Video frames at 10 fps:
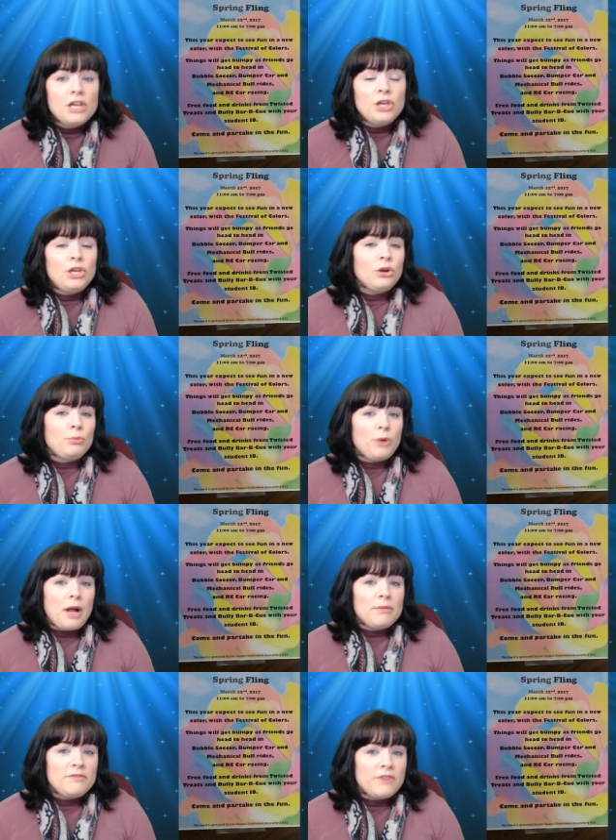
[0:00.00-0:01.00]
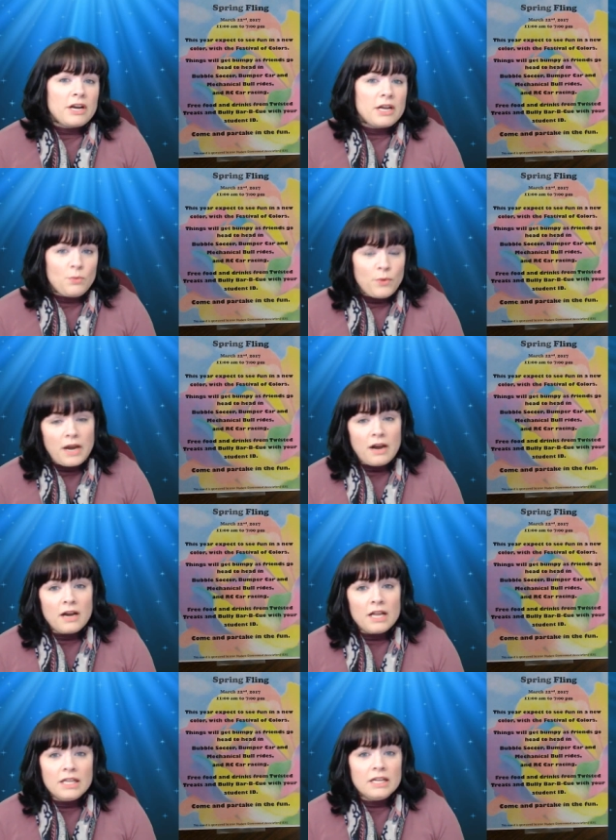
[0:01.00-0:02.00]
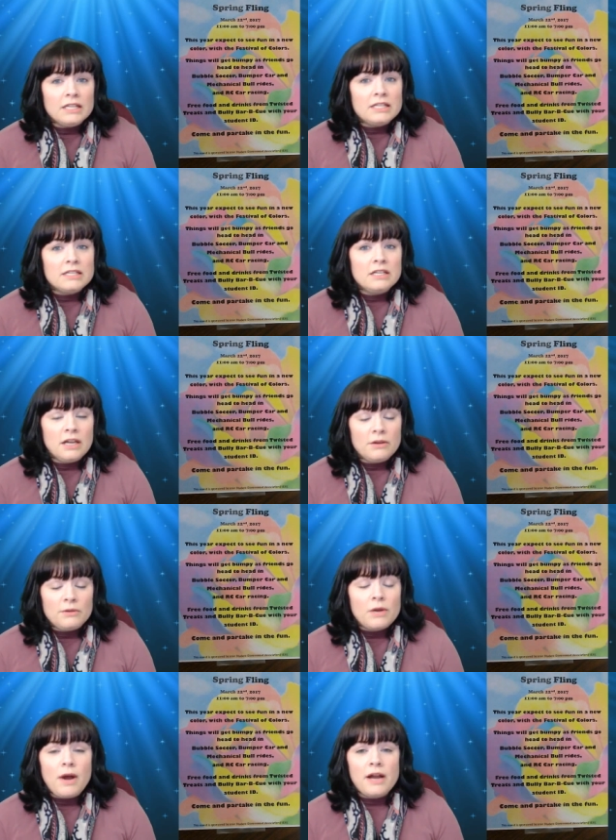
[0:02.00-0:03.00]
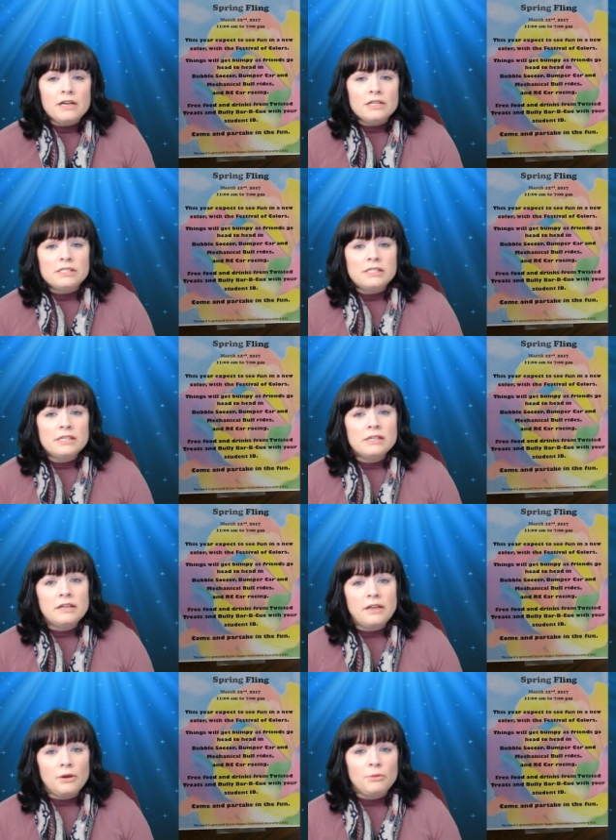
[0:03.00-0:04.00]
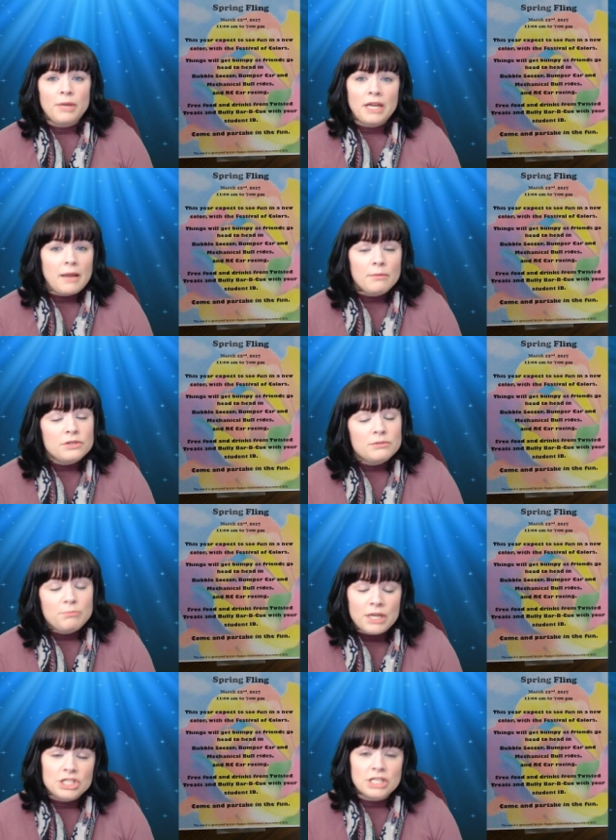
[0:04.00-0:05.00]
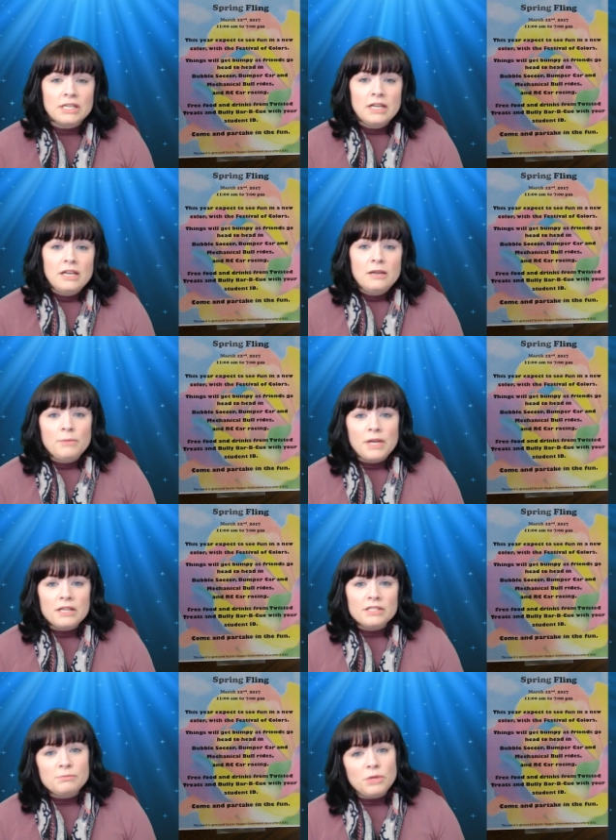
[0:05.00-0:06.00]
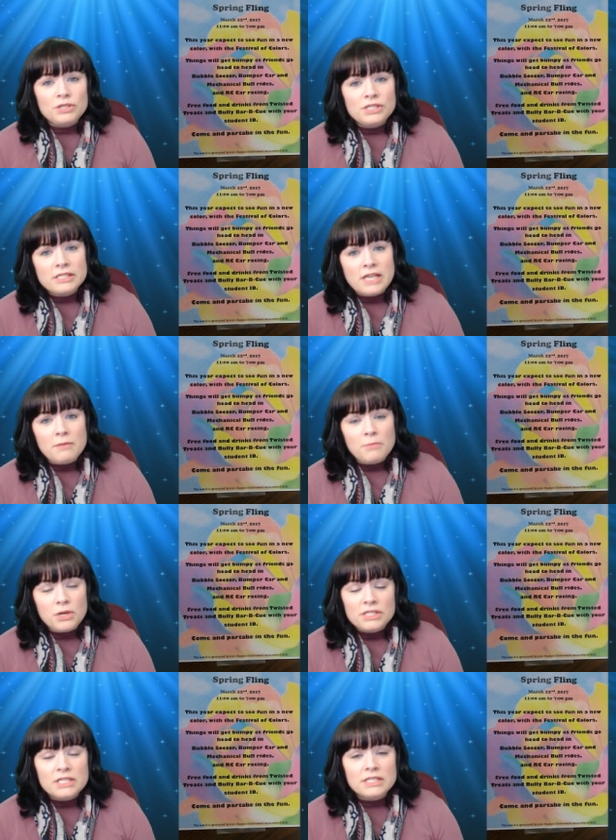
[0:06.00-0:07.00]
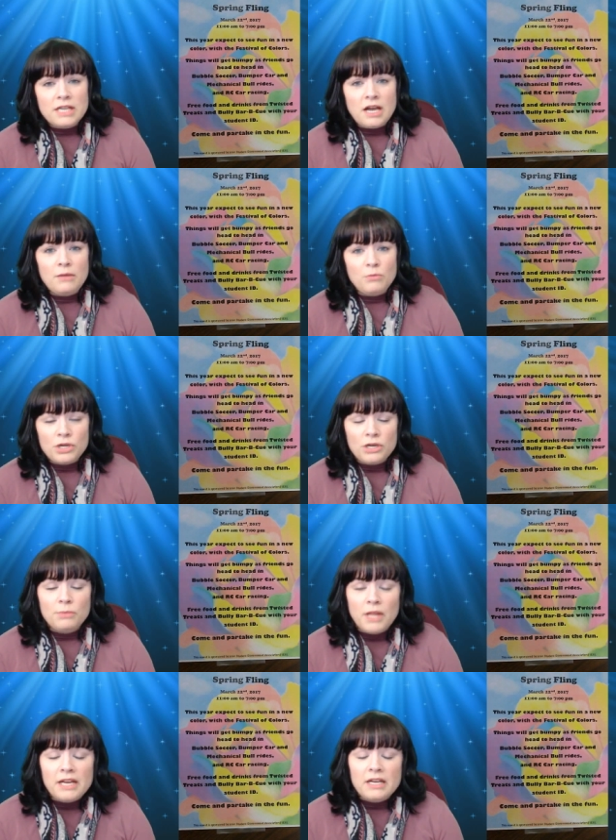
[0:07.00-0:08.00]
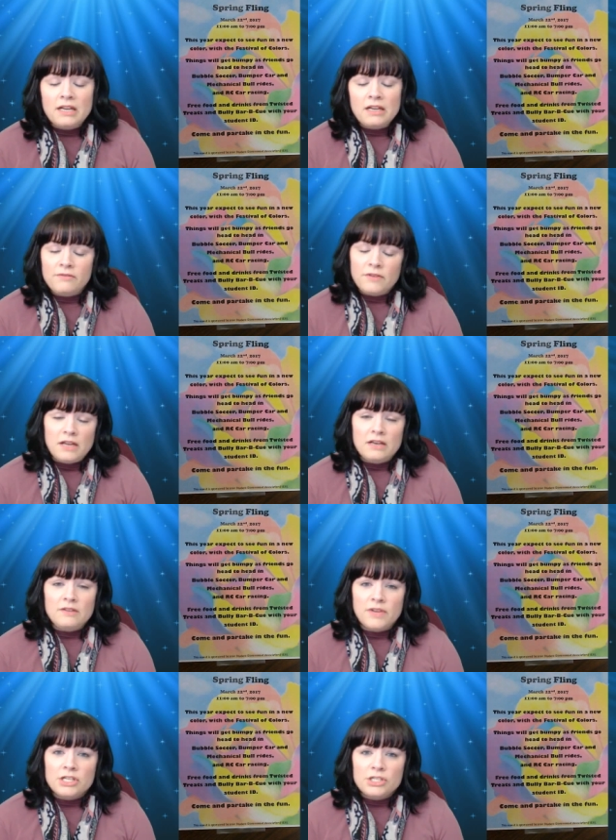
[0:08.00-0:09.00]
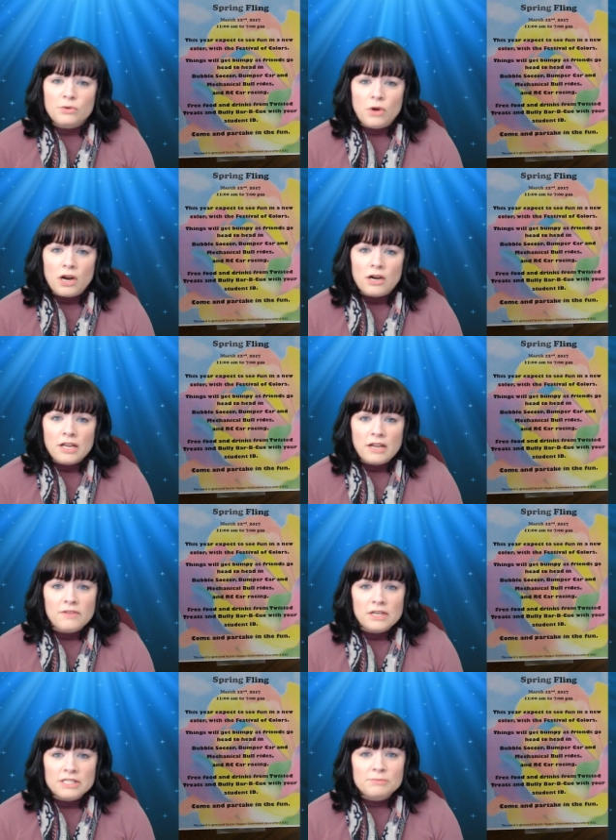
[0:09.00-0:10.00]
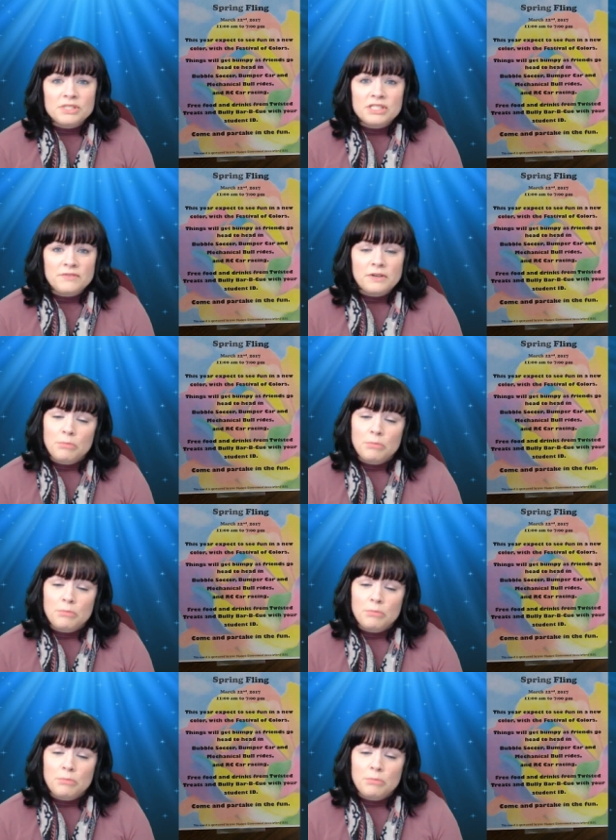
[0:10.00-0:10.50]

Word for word: you're probably very aware that that requires, you know, being able to budget, because most of the time when you're planning an event, you are given a specific